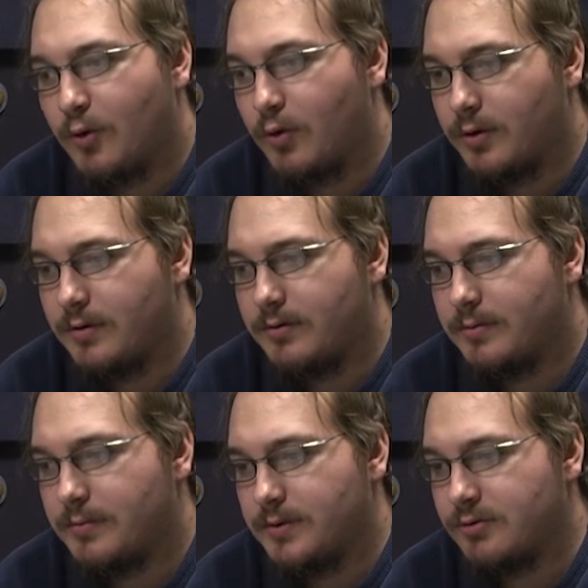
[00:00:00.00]
Or,
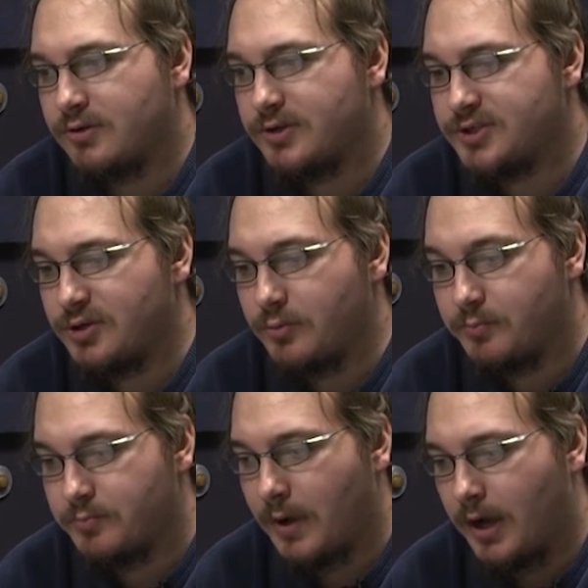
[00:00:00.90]
you could do
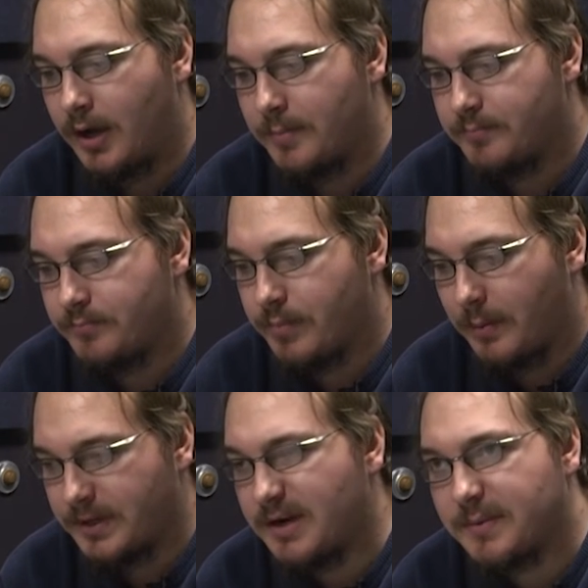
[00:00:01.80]

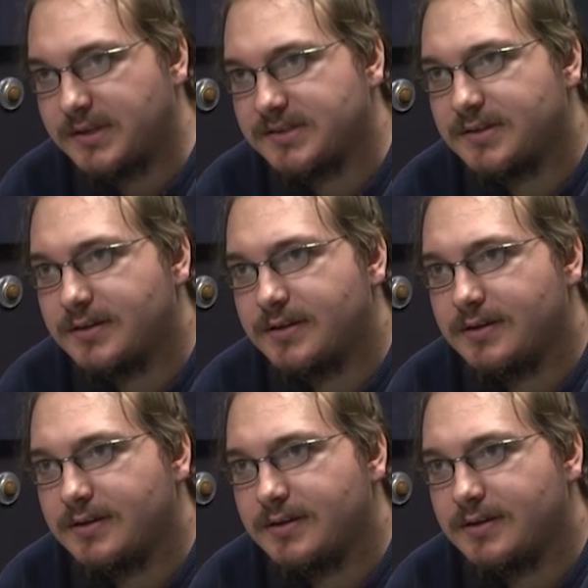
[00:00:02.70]
Public Enemies.